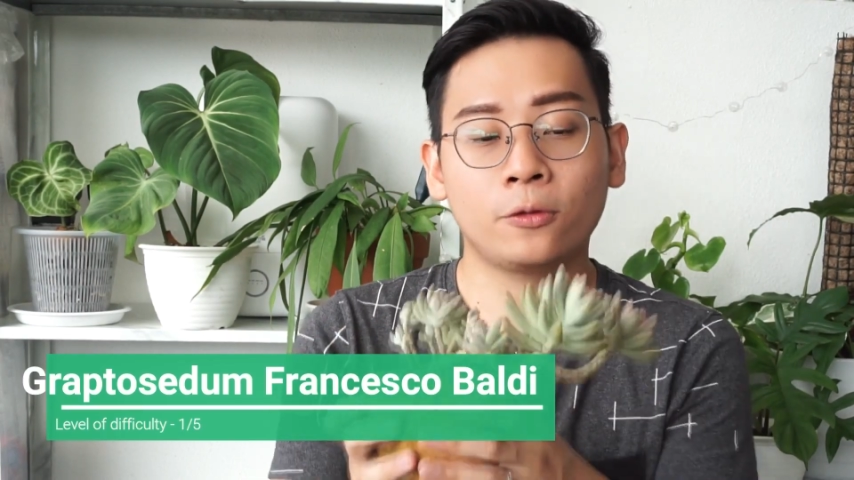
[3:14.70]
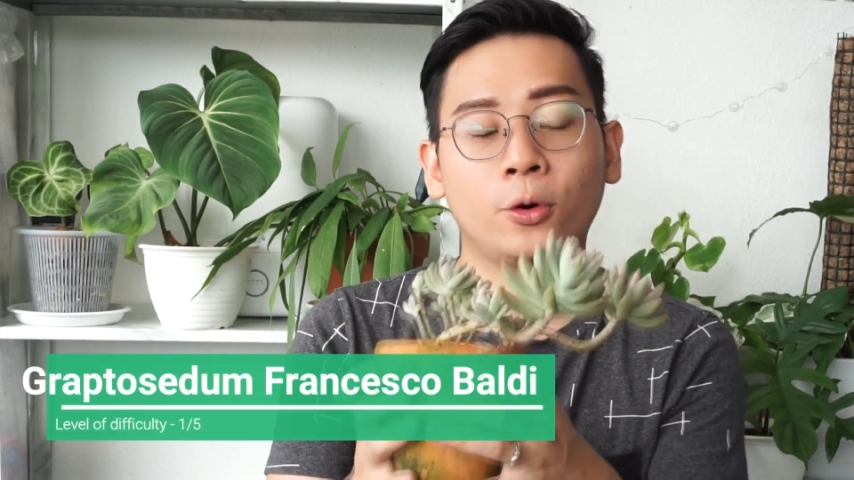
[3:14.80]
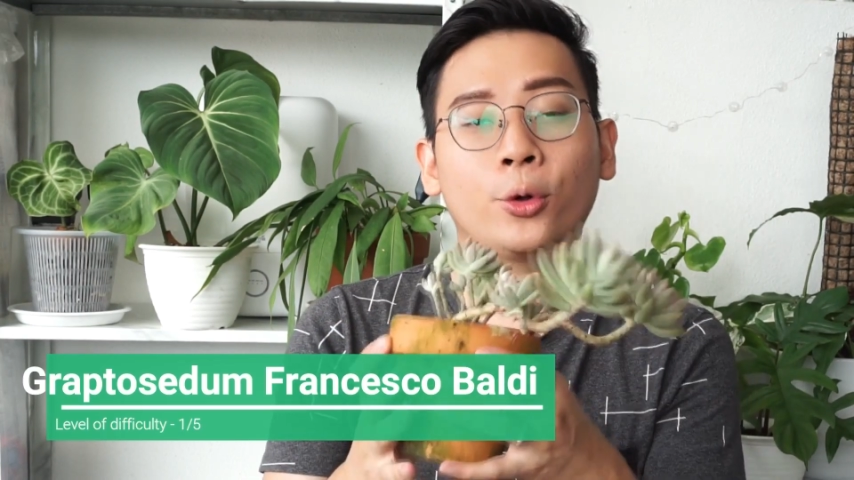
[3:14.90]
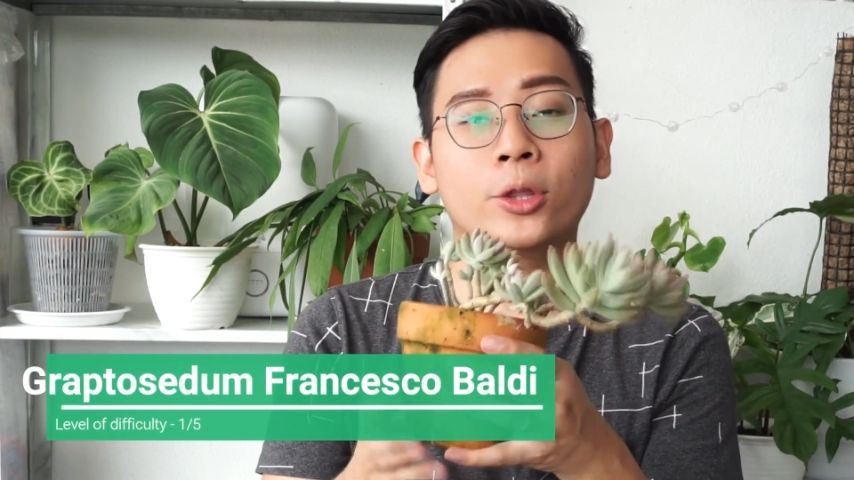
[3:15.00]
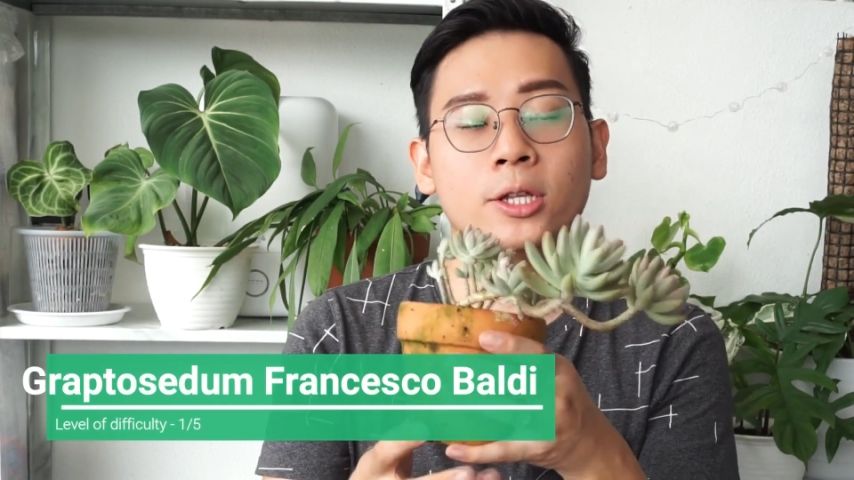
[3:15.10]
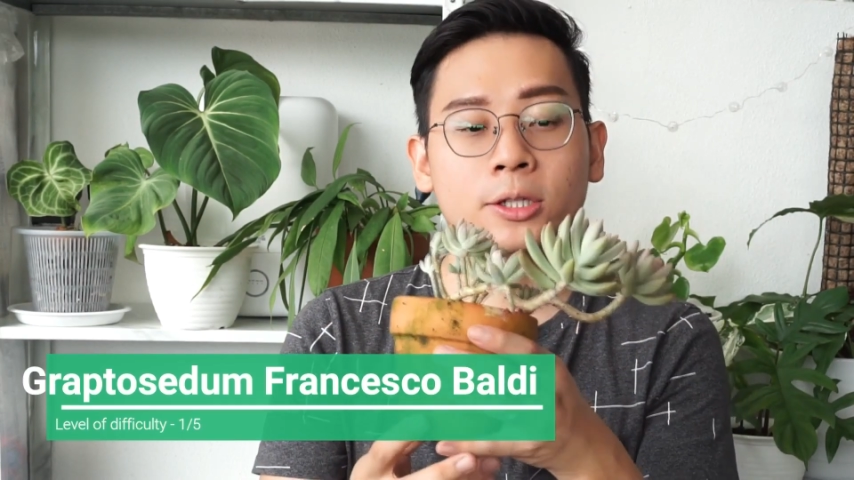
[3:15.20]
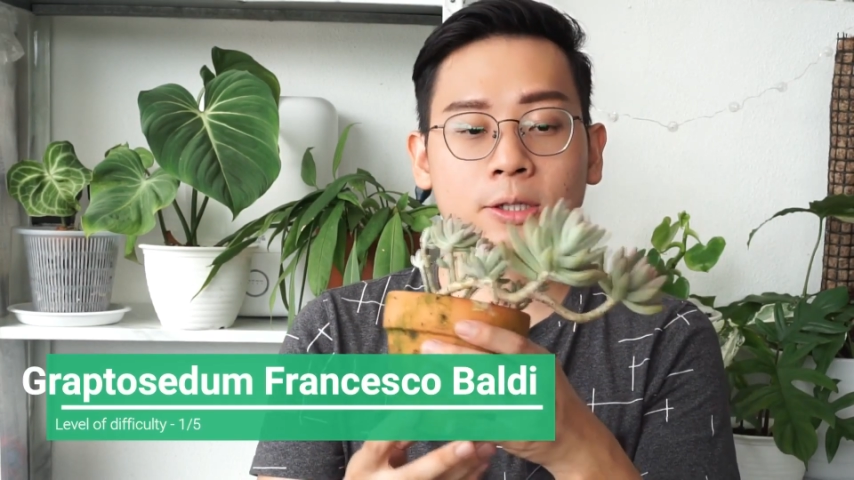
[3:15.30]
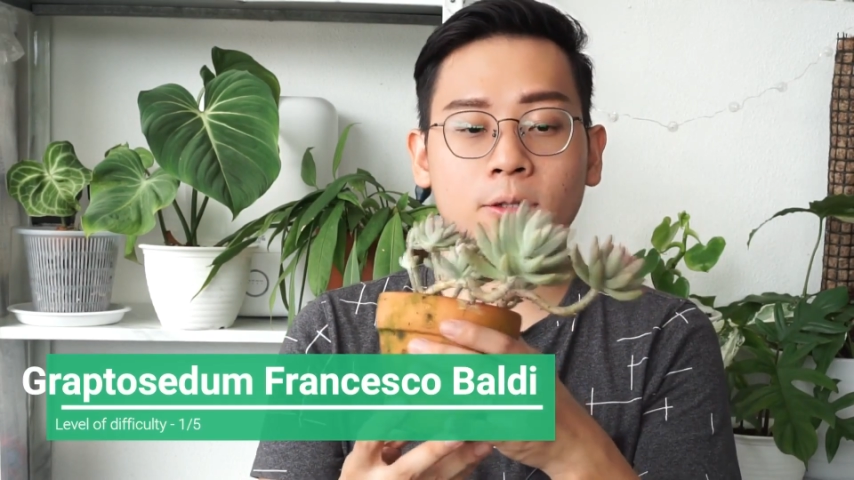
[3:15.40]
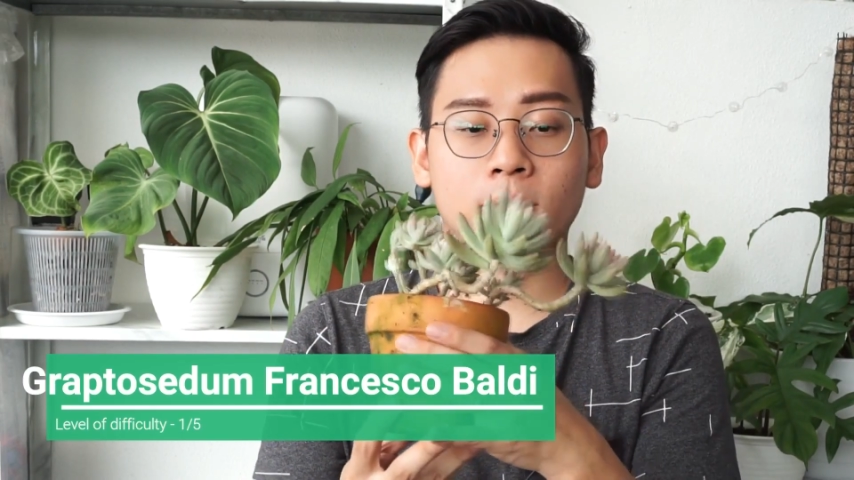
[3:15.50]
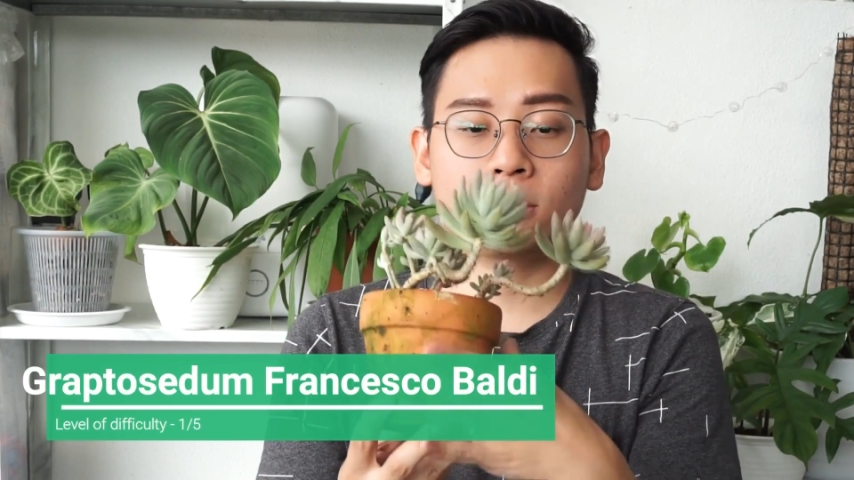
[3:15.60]
For
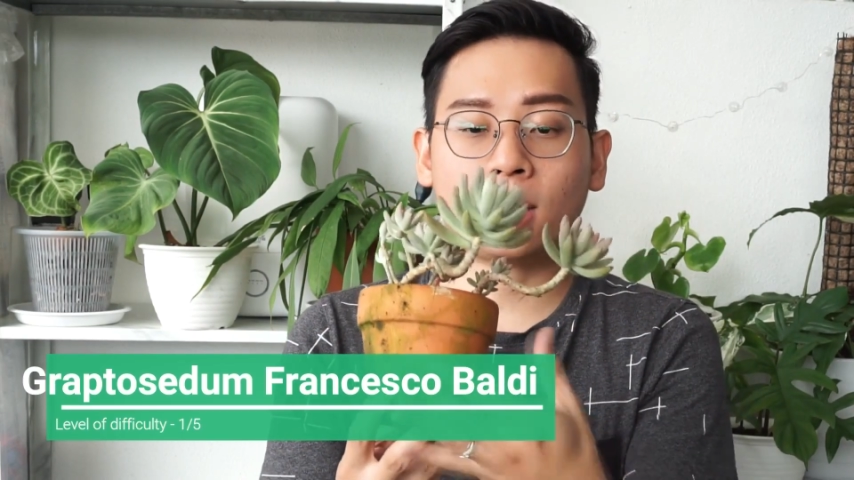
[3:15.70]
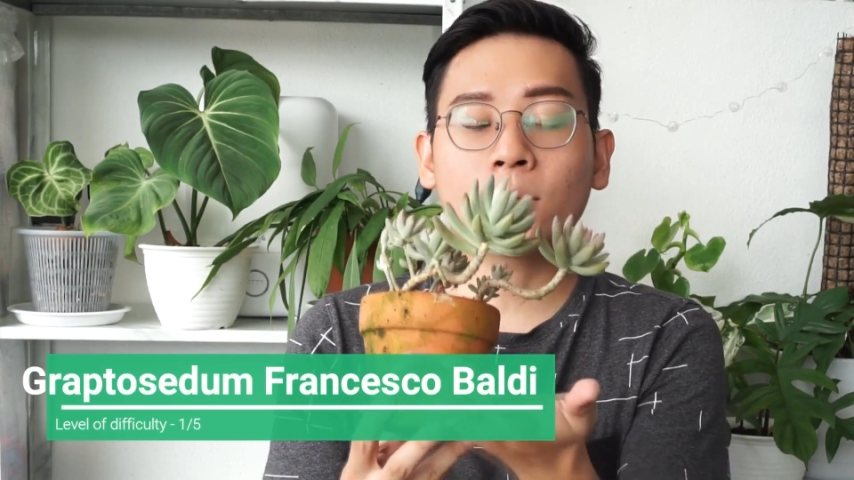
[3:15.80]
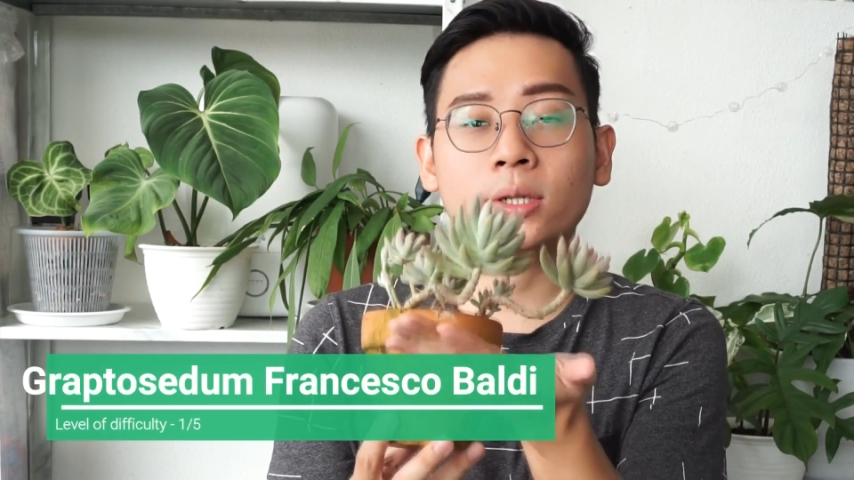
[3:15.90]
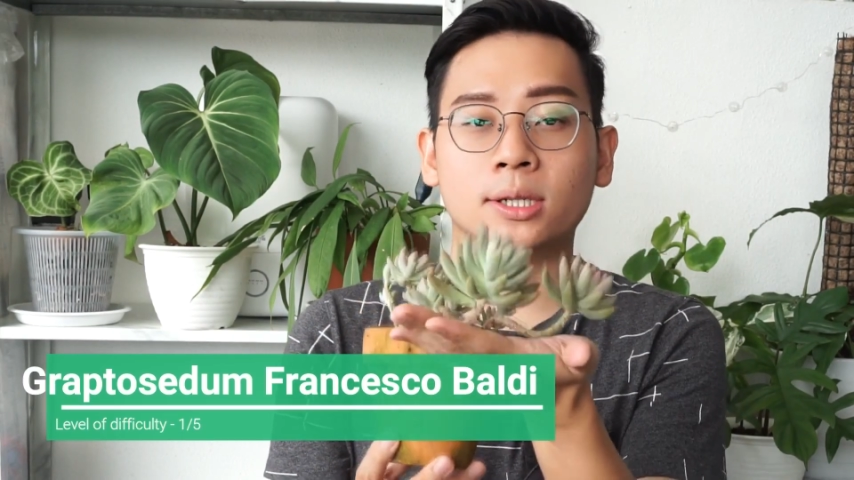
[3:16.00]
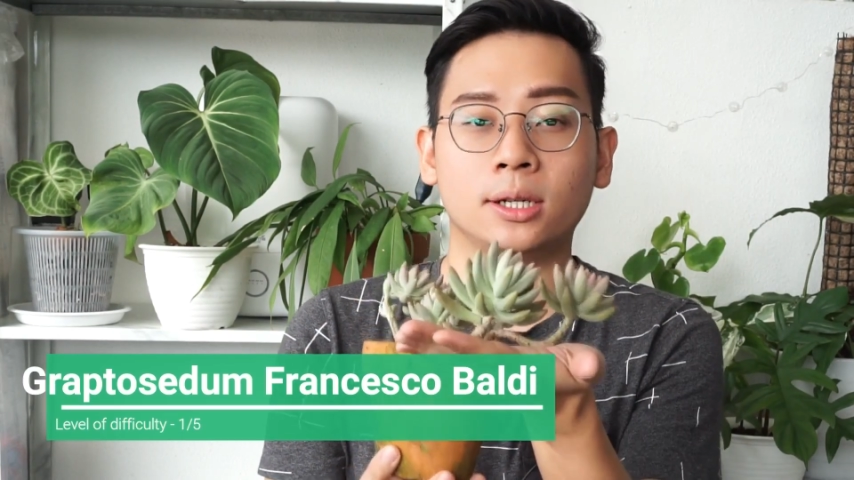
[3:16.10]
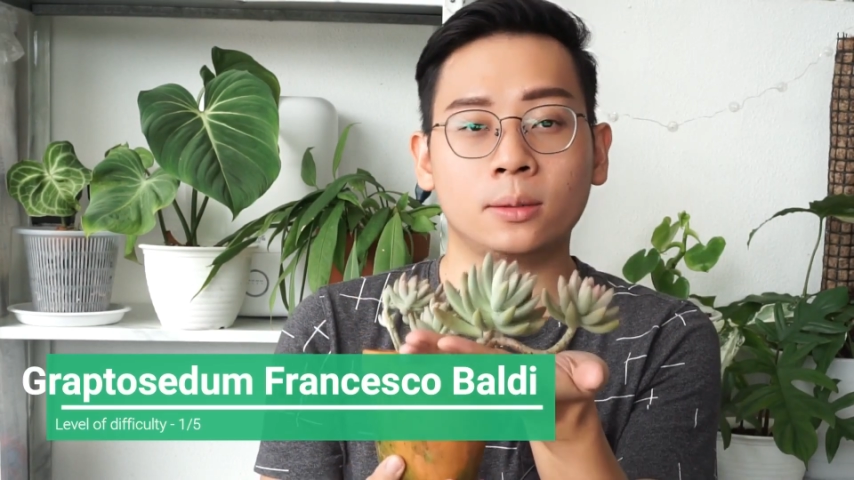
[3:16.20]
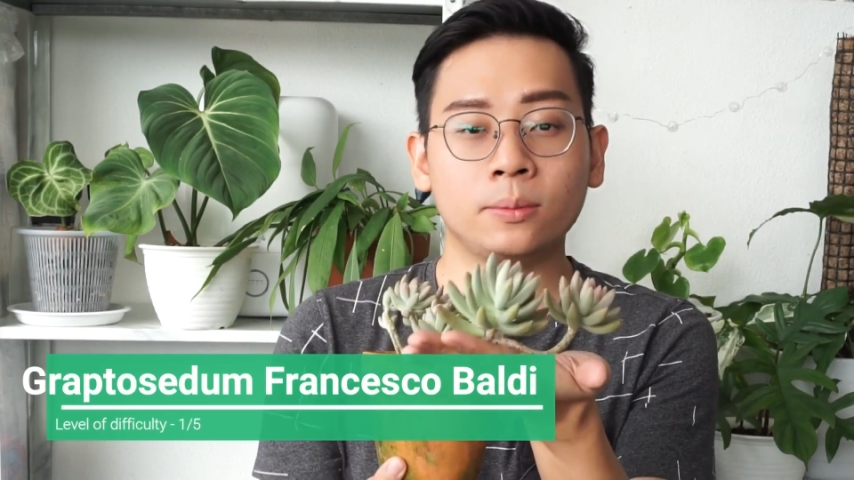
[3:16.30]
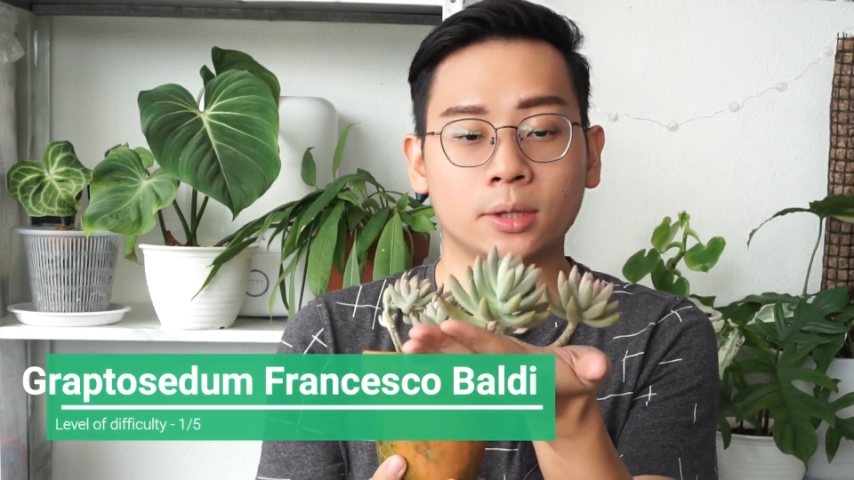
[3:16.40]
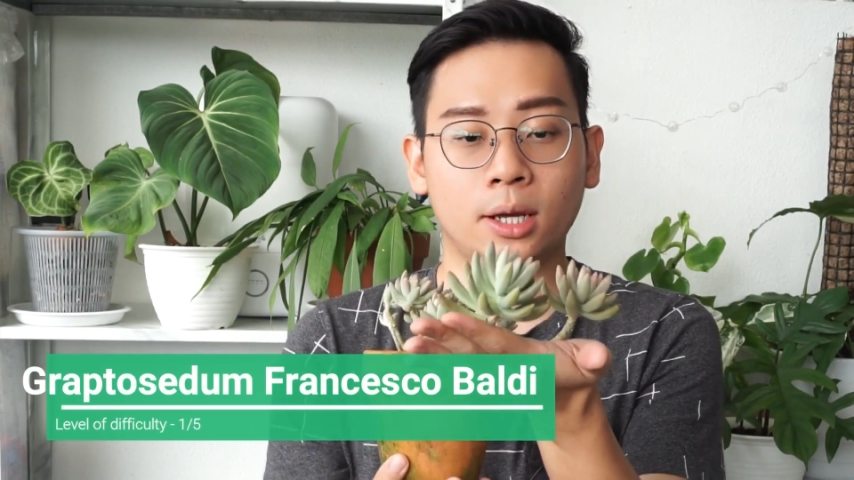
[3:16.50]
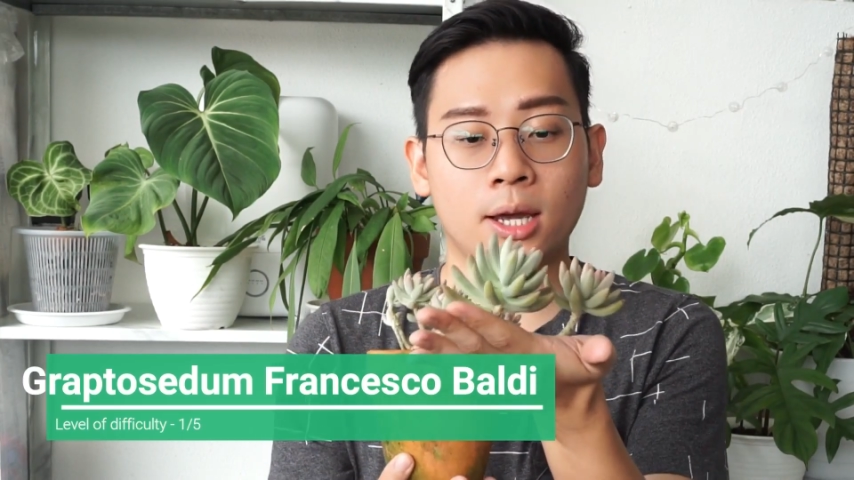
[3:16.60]
this Graptosedum,